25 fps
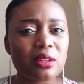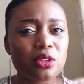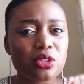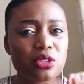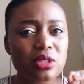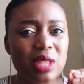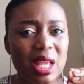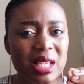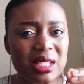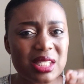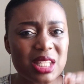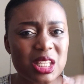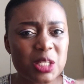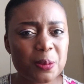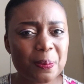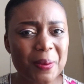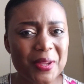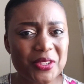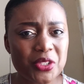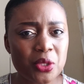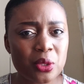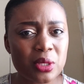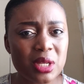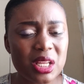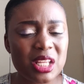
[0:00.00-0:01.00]
Does this
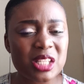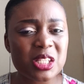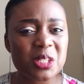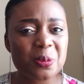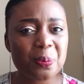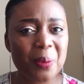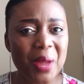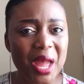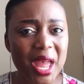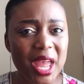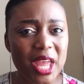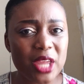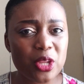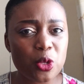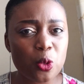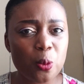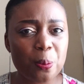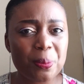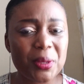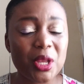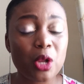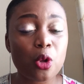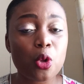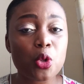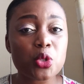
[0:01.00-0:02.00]
person inspire you
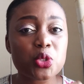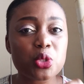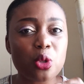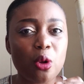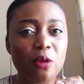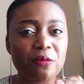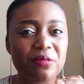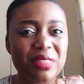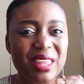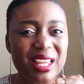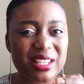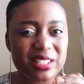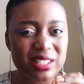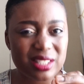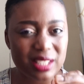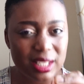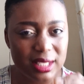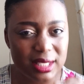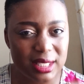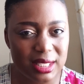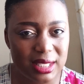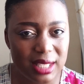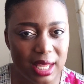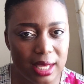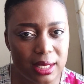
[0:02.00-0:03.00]
because of their
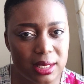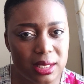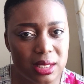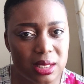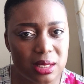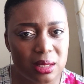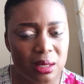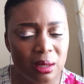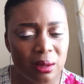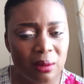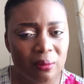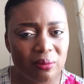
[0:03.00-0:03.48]
success?